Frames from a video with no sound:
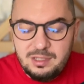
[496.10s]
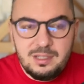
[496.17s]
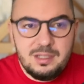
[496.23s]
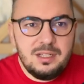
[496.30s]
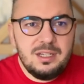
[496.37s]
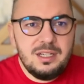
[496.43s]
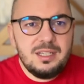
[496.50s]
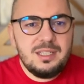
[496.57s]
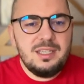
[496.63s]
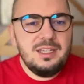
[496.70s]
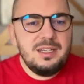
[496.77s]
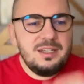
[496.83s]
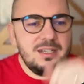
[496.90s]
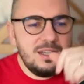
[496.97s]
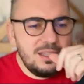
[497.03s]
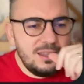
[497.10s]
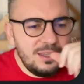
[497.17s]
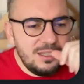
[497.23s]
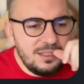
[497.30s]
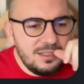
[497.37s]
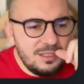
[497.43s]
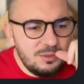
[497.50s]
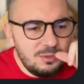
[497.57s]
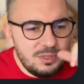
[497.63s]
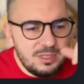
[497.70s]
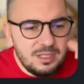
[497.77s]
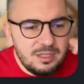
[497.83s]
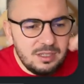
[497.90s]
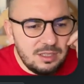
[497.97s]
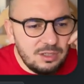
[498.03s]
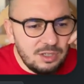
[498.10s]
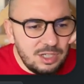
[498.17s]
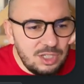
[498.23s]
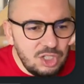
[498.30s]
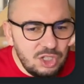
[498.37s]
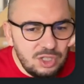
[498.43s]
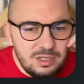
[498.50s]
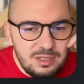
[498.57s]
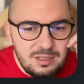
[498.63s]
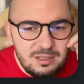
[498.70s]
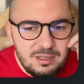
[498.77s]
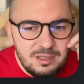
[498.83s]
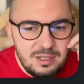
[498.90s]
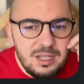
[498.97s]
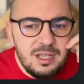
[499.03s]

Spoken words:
Again, I think this was a regression.